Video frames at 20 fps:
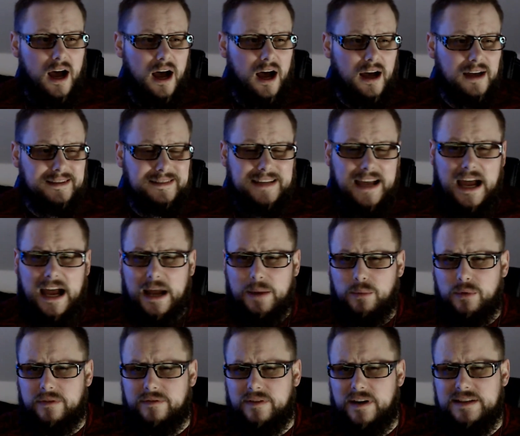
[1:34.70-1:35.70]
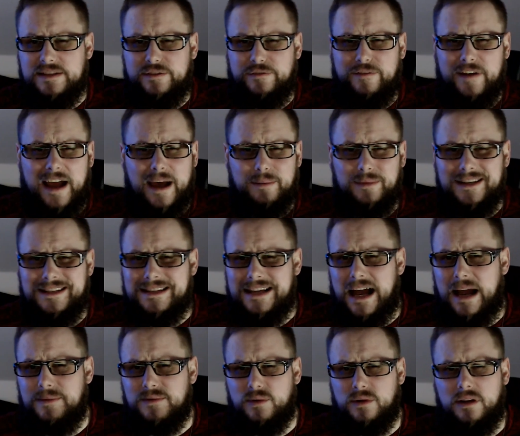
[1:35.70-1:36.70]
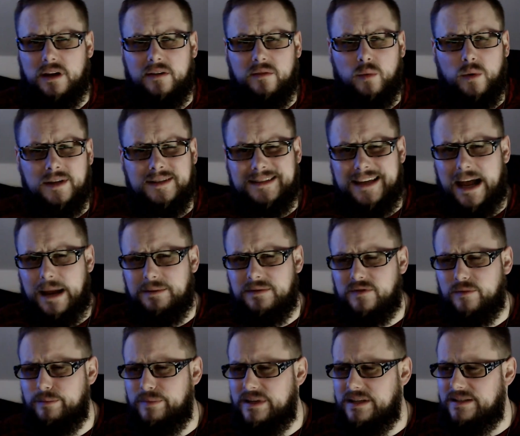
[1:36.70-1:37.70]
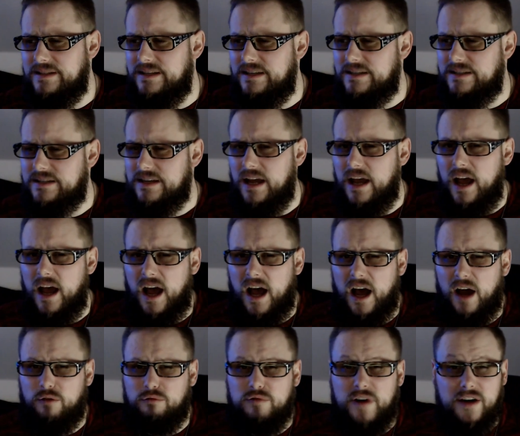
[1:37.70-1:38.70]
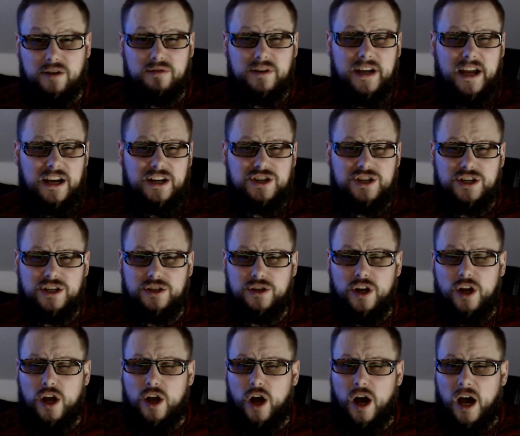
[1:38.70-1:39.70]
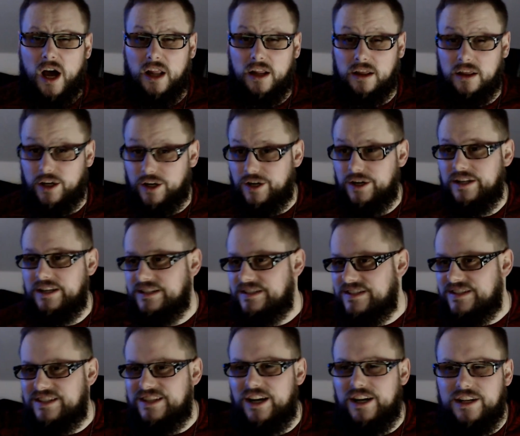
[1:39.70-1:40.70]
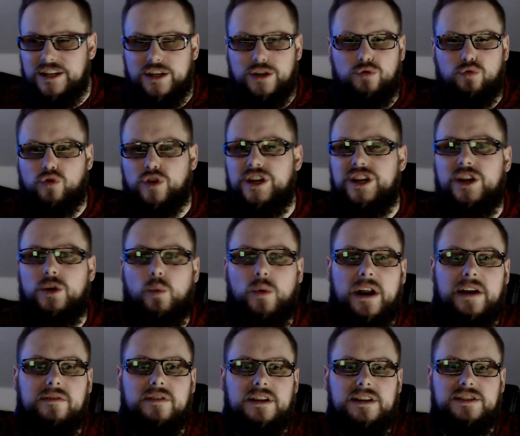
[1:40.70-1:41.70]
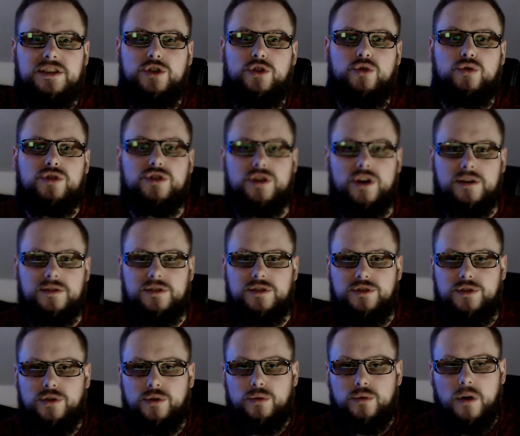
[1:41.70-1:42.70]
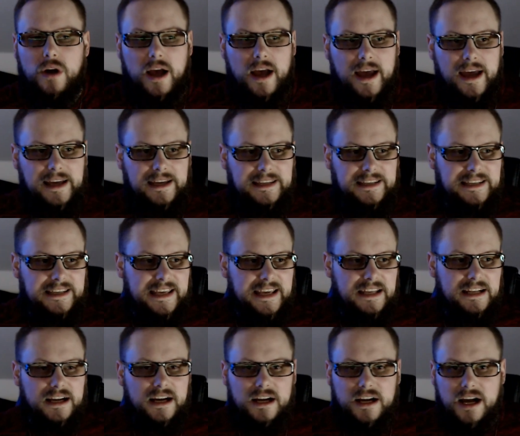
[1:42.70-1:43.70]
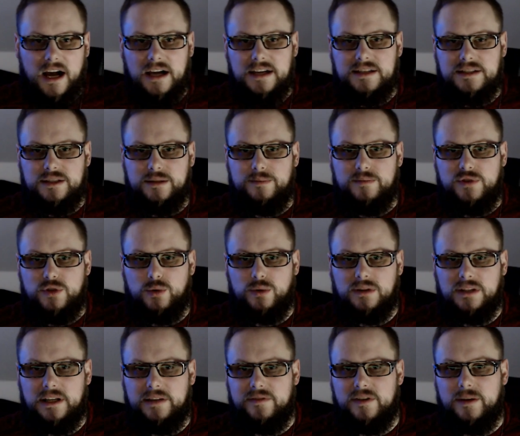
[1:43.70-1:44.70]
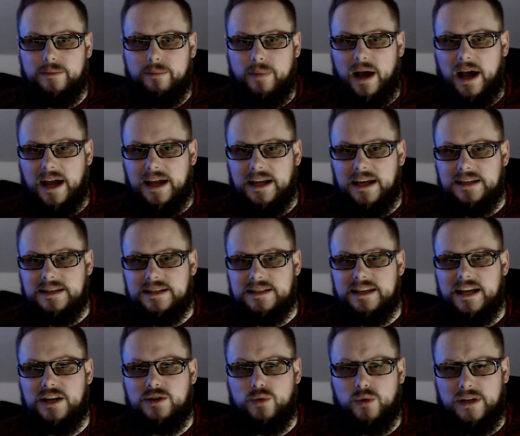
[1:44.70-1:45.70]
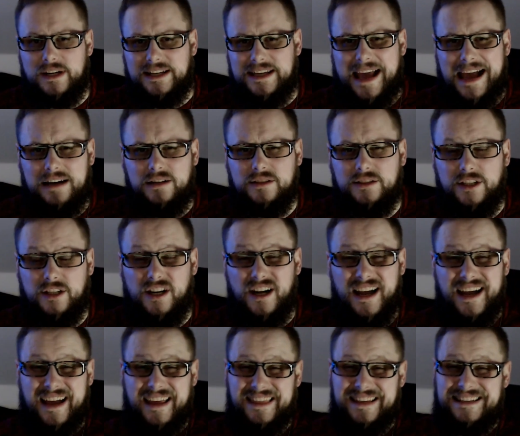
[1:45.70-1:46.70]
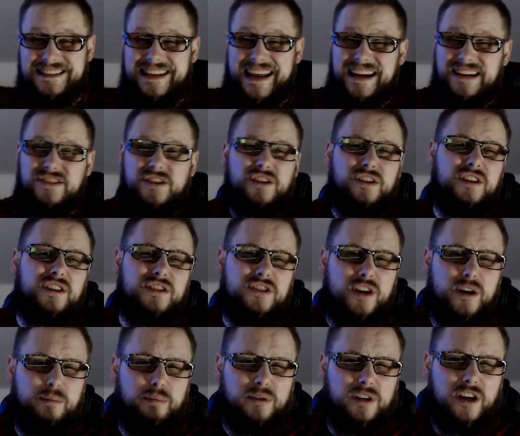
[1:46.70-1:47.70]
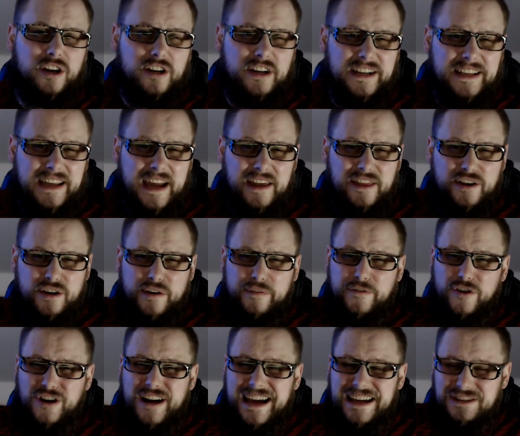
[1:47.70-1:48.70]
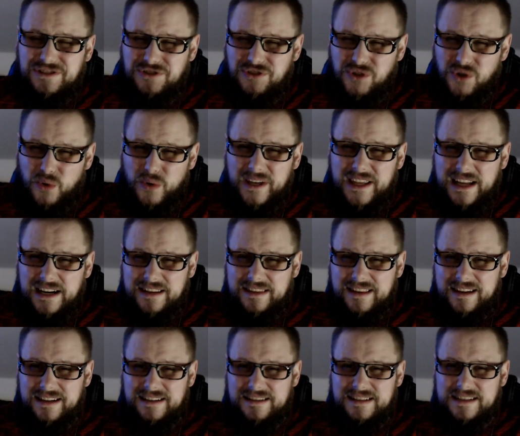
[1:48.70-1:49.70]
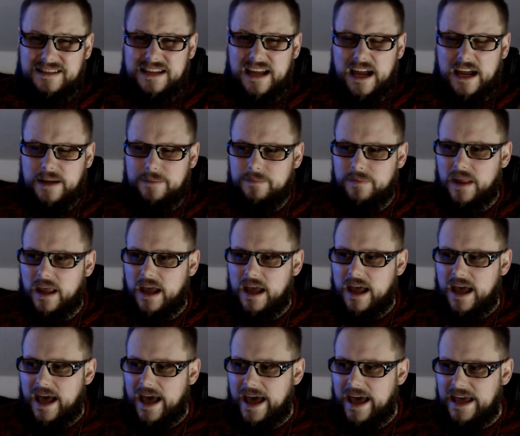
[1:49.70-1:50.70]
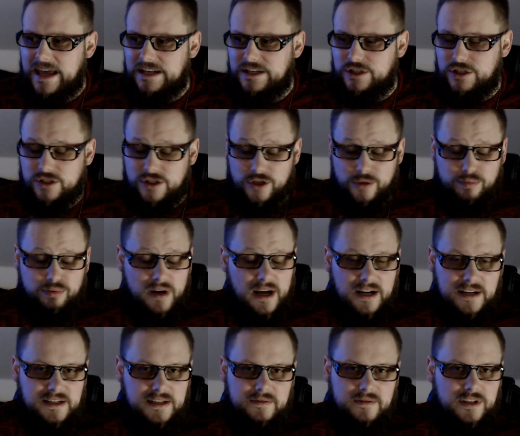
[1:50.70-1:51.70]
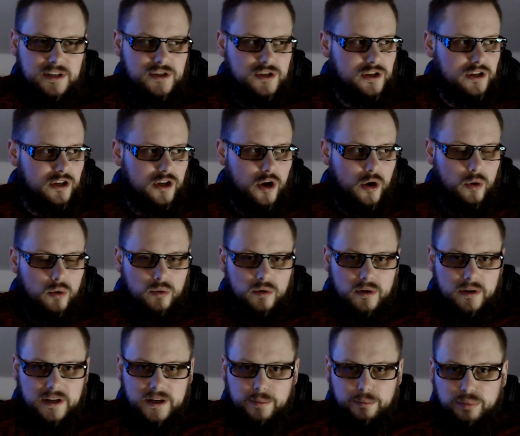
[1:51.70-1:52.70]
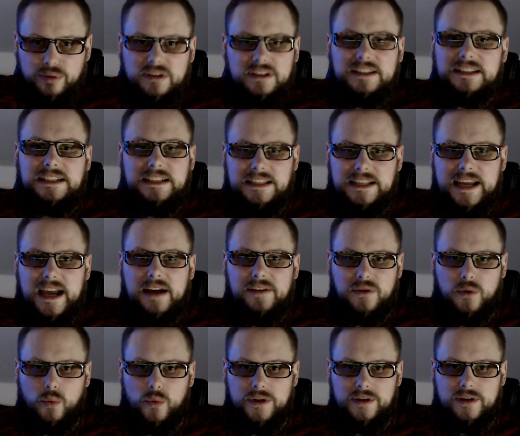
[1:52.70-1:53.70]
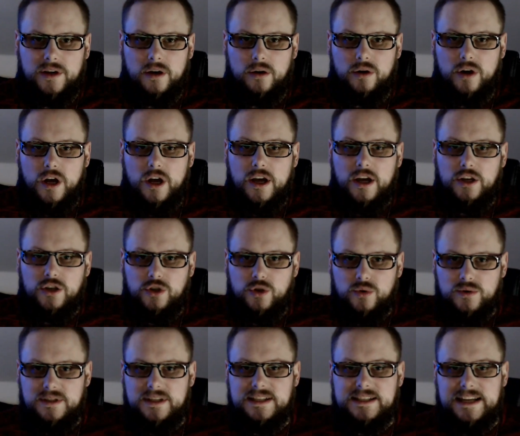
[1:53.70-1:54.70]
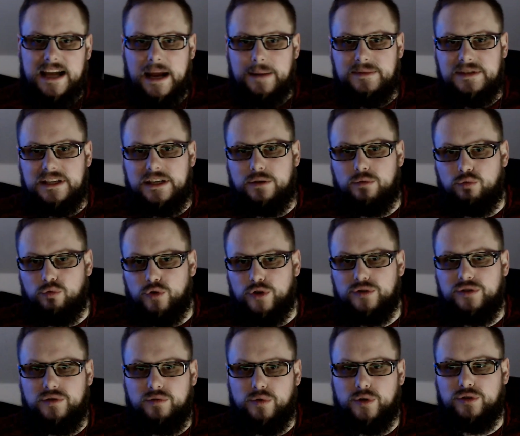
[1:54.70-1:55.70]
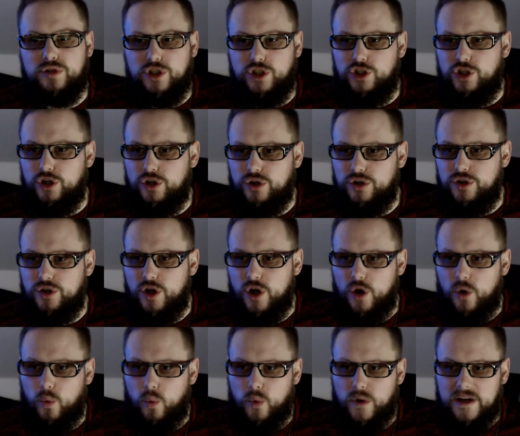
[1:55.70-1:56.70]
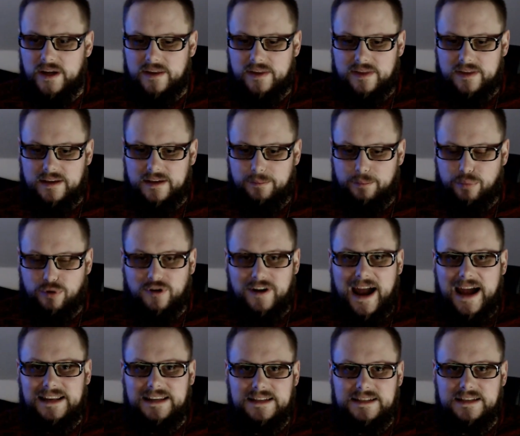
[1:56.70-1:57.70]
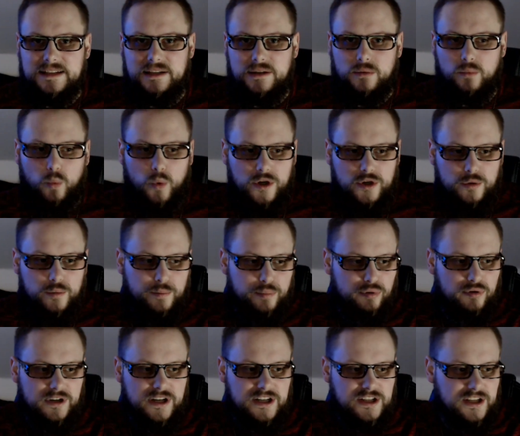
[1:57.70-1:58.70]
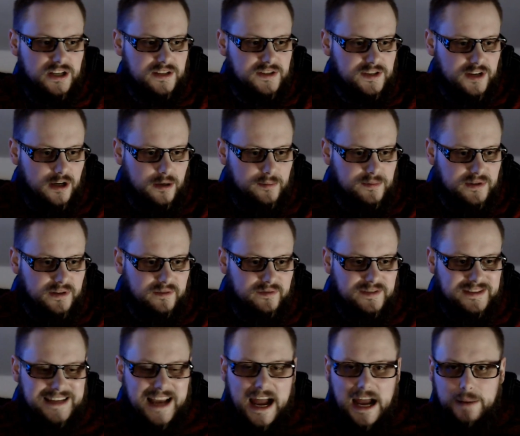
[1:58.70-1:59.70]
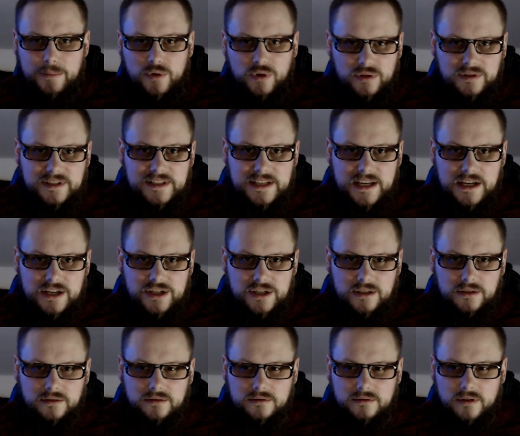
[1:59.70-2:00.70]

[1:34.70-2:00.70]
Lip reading: Time with friends and family, times with loved ones, times for business, recreation, learning, studying, reading, whatever it is that you start to do. Get accustomed to living by a schedule and a calendar. The days are going to start blurring together. If you're not doing anything at this time, and your productivity is going to go completely out the window. Use this time to get really, really good with practicing what you preach in terms of time utilization. All